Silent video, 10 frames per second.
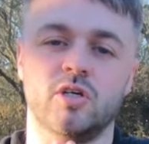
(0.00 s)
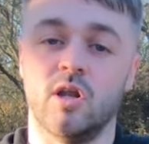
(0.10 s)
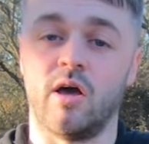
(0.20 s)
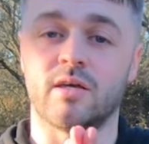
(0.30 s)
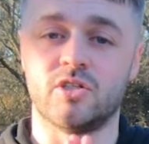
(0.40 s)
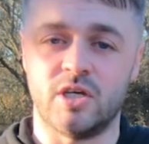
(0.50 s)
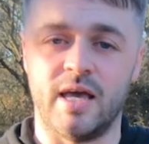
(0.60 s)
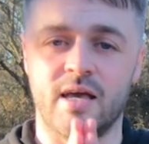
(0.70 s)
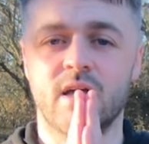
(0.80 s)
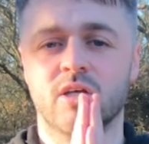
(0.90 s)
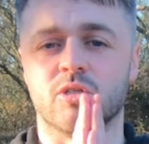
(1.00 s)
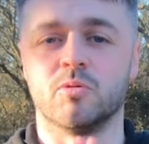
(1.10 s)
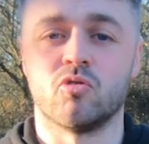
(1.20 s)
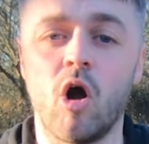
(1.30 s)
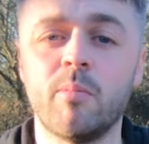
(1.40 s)
sure you like, share,
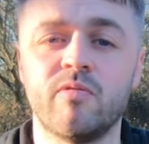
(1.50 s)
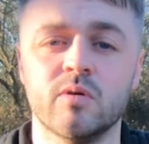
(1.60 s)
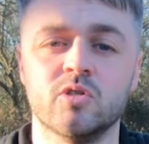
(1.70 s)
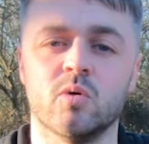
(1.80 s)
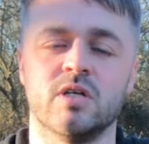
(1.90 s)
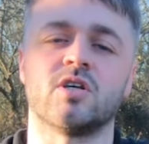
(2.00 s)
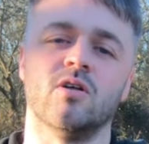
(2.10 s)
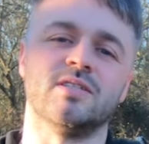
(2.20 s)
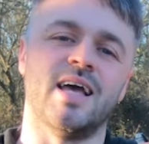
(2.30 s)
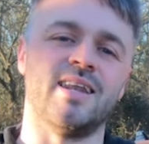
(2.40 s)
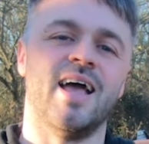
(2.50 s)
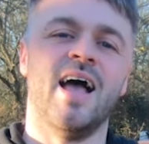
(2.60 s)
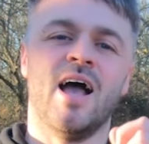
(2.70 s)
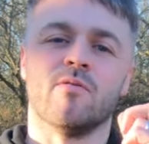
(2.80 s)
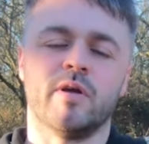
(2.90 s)
subscribe if you enjoy this content,
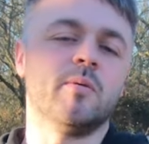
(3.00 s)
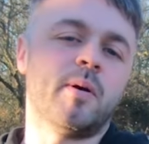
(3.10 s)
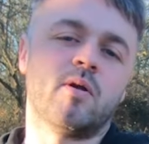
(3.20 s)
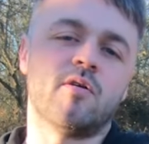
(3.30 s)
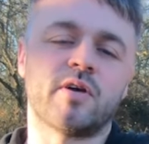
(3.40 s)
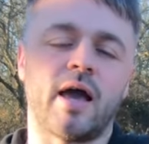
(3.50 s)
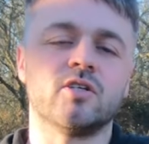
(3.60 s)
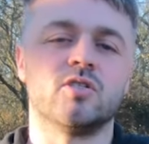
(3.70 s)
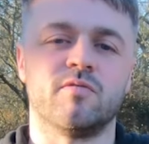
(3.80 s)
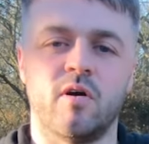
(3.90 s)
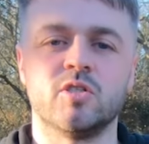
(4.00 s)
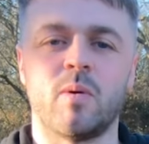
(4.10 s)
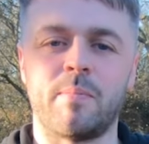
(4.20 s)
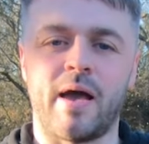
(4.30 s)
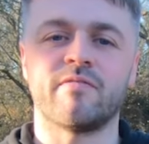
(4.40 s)
ring the bell notification to find
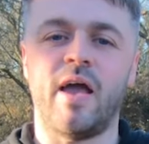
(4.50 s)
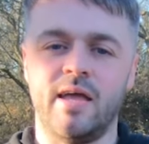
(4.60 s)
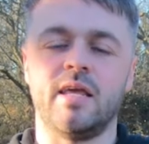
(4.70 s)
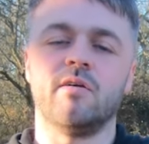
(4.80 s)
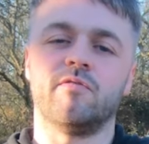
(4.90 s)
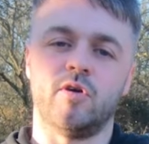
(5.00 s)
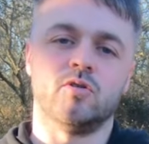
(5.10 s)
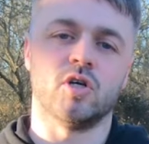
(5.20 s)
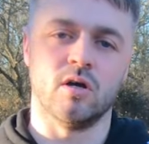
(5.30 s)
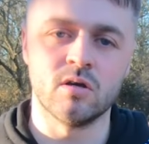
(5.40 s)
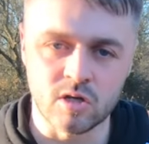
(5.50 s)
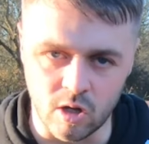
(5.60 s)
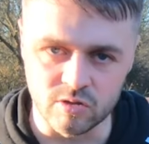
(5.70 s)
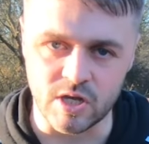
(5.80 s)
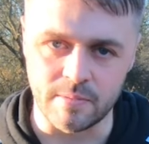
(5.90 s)
your way back for any future
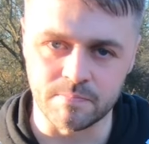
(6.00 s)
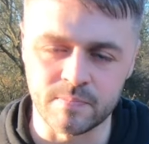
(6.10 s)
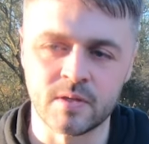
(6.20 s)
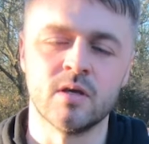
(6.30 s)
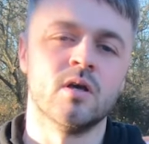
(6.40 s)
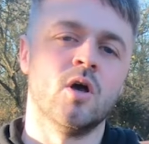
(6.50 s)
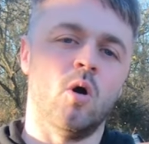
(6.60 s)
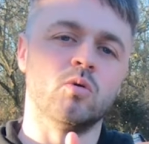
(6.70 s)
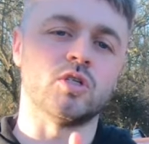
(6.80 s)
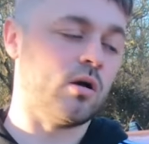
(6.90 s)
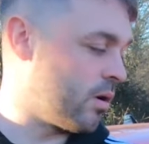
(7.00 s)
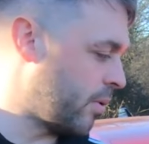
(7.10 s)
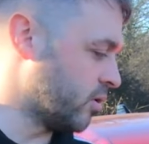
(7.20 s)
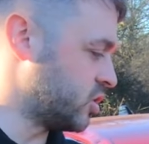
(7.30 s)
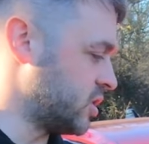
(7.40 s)
content. Also,
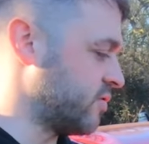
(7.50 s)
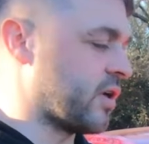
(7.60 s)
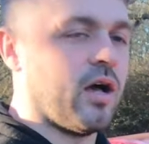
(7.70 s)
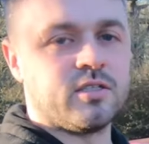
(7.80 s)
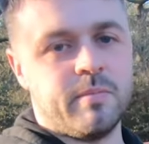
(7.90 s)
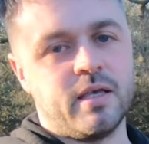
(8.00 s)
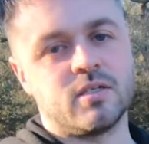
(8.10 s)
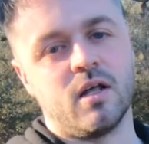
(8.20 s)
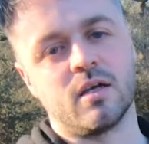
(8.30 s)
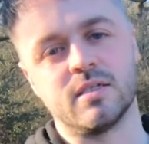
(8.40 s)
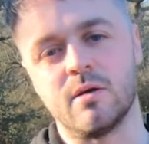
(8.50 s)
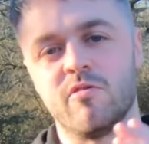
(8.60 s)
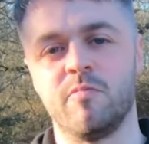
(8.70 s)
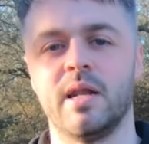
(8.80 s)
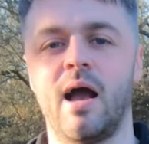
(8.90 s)
apologies if the car's a mess. Like I say,
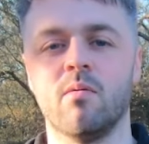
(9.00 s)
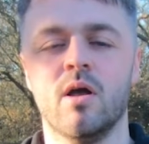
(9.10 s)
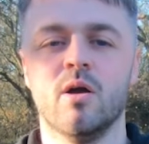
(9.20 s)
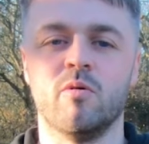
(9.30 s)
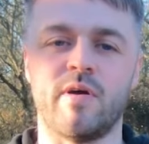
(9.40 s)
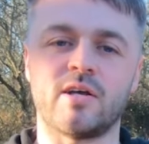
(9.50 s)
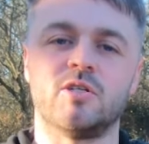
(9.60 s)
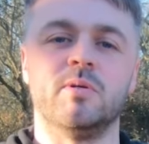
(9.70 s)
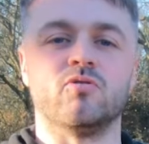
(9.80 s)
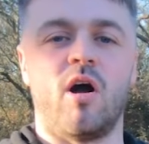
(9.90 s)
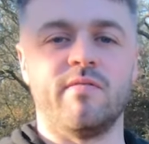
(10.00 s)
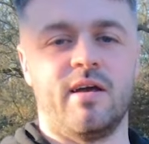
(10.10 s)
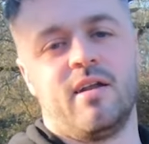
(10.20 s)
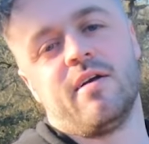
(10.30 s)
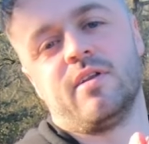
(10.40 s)
we've been out, we've actually been
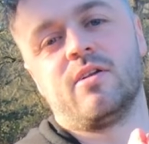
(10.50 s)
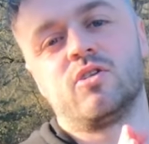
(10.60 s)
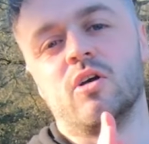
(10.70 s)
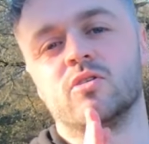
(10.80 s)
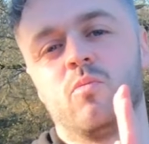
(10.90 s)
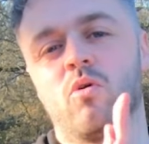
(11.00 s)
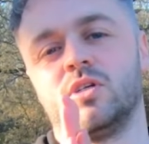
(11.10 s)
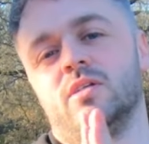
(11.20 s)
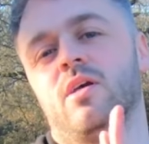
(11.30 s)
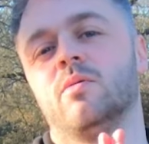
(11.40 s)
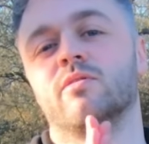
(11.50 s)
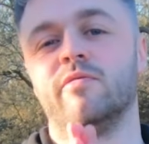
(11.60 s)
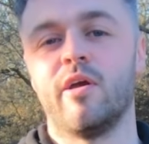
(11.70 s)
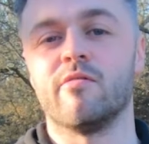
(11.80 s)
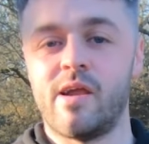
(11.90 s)
driving it and I haven't had a chance to wash it, so it's a
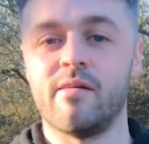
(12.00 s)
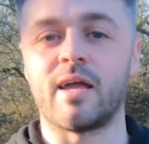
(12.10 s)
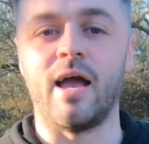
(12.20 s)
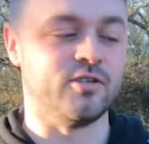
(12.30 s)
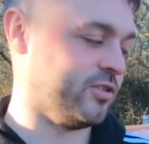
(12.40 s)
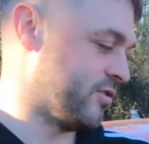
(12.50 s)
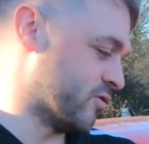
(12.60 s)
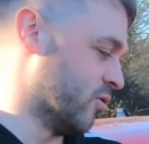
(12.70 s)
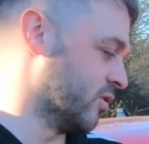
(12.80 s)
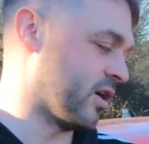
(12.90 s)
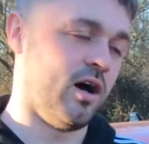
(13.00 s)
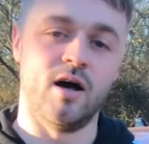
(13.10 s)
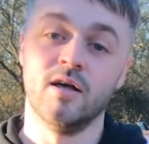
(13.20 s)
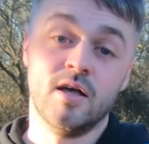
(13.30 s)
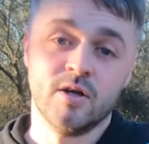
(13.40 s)
very rare occasion you've caught the
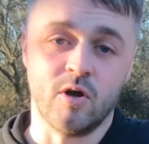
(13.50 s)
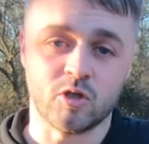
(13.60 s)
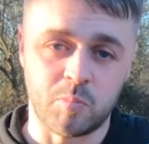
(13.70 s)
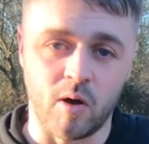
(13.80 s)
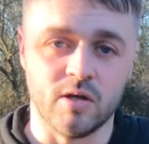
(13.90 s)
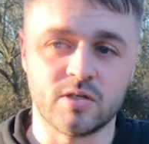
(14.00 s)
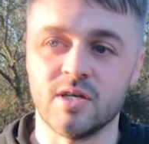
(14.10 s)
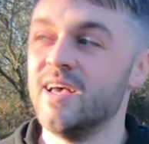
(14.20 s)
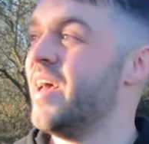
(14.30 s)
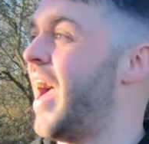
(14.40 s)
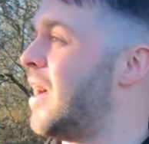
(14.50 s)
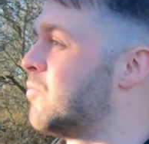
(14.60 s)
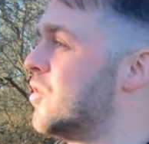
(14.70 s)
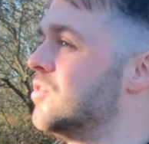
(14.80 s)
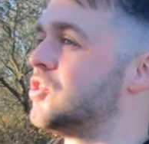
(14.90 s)
car not spotless.
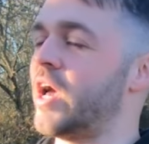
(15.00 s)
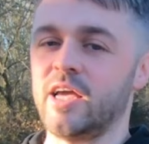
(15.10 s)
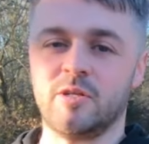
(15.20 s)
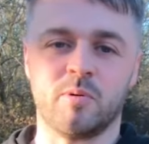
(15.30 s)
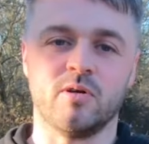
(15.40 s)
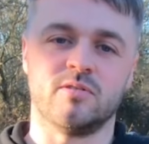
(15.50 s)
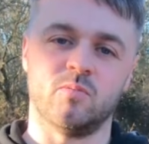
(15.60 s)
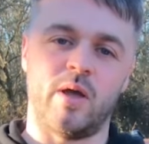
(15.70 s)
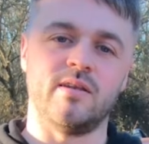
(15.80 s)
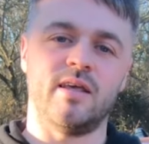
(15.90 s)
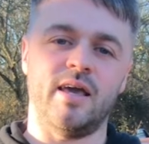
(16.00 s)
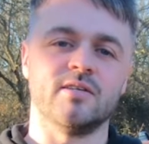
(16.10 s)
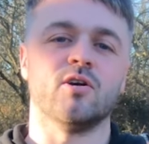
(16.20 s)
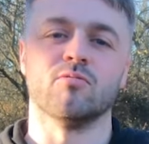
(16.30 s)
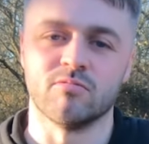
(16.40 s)
And we're in the shade because the wind
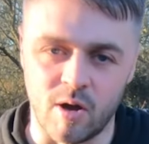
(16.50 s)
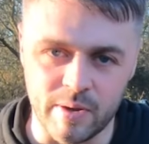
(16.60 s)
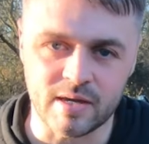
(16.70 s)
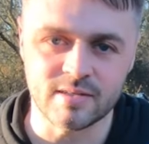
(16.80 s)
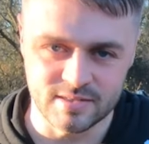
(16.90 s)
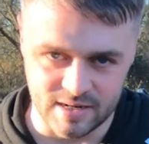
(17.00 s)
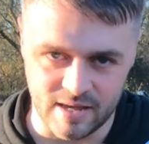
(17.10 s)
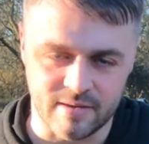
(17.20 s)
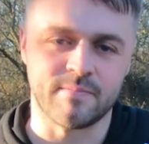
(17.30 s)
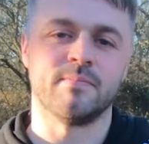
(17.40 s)
is heroic today.